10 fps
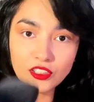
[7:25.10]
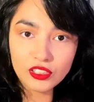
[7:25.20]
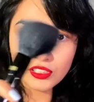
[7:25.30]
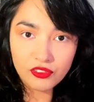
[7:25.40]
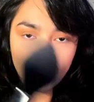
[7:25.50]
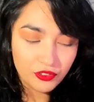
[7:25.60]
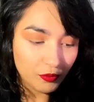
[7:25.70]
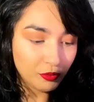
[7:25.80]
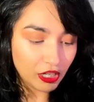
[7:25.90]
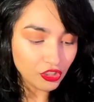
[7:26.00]
Take your little fluffy
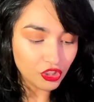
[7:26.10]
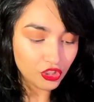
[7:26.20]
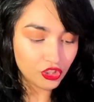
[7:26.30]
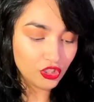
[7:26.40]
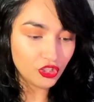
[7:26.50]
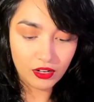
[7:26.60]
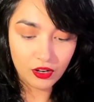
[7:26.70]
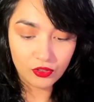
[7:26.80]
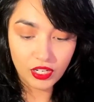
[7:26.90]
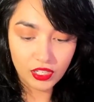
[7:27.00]
brush.
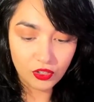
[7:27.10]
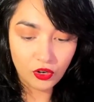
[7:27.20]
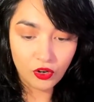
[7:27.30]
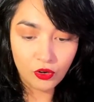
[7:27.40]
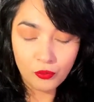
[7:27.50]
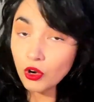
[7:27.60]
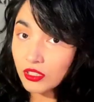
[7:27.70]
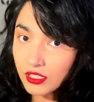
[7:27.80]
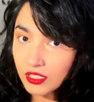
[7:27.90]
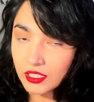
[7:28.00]
Now take your
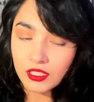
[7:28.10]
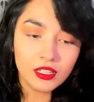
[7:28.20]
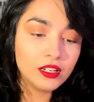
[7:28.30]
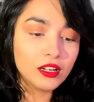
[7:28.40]
bronzer